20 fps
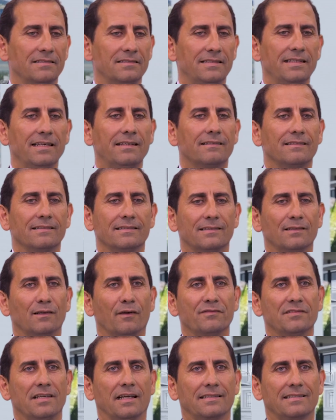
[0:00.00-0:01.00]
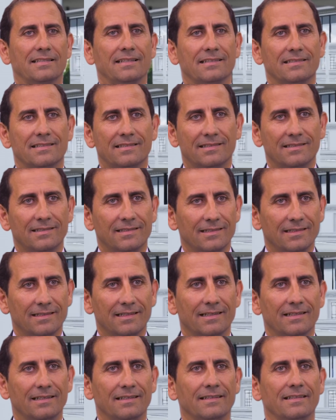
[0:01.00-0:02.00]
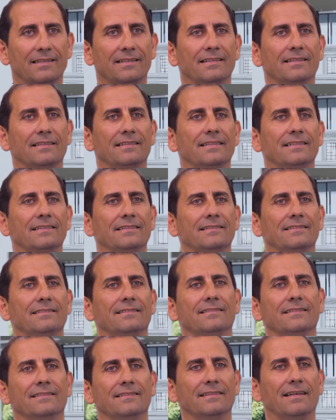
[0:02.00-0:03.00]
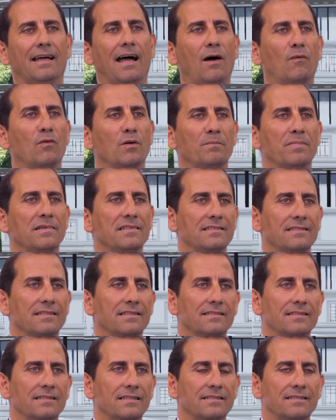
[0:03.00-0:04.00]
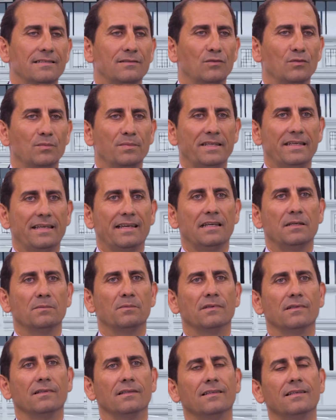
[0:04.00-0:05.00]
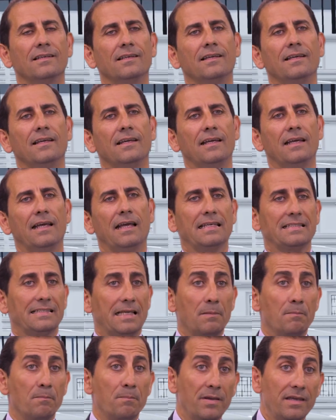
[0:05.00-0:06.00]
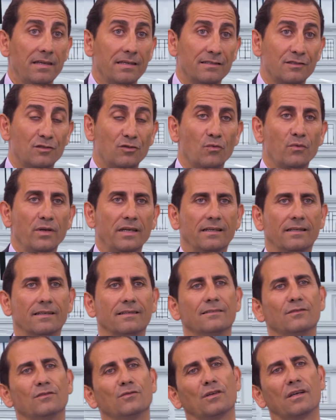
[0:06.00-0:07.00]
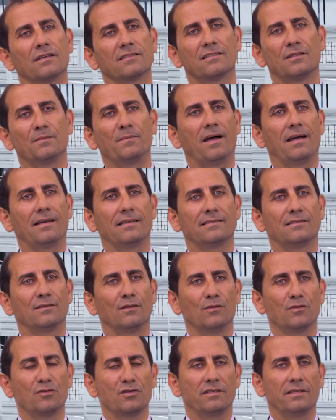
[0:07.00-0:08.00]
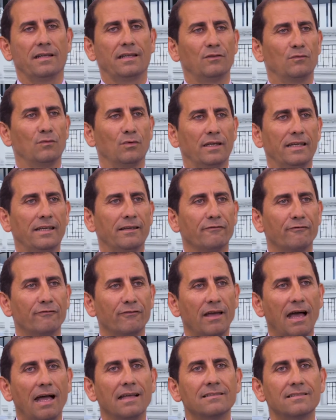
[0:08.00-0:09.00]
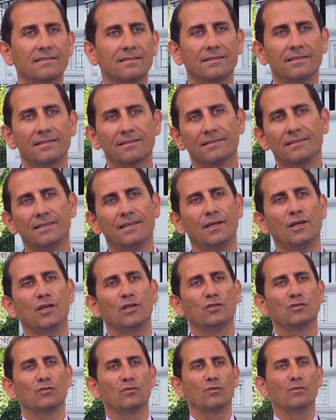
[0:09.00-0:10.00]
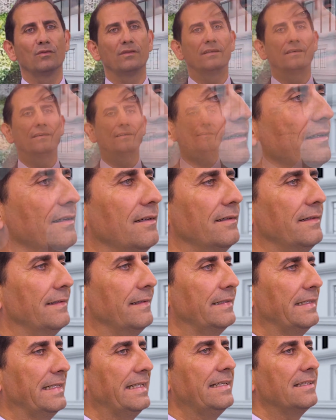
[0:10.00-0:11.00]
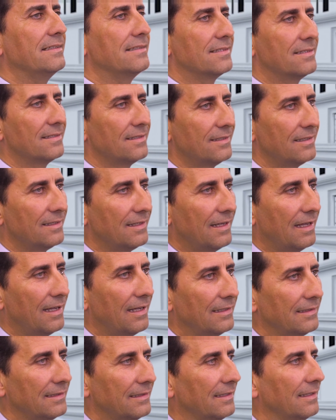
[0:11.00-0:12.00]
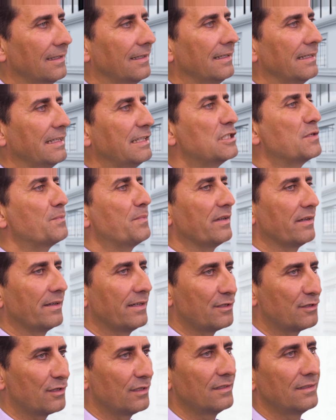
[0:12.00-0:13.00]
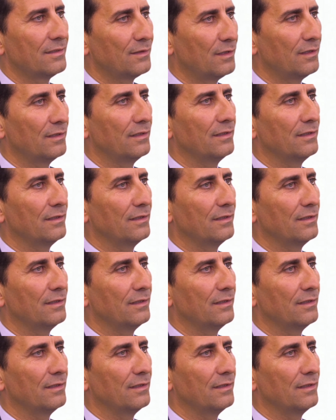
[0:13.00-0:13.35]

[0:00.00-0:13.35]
secret of success in our business is to be able, as MP is doing, to customize solution and to give answer to the needs and inspiration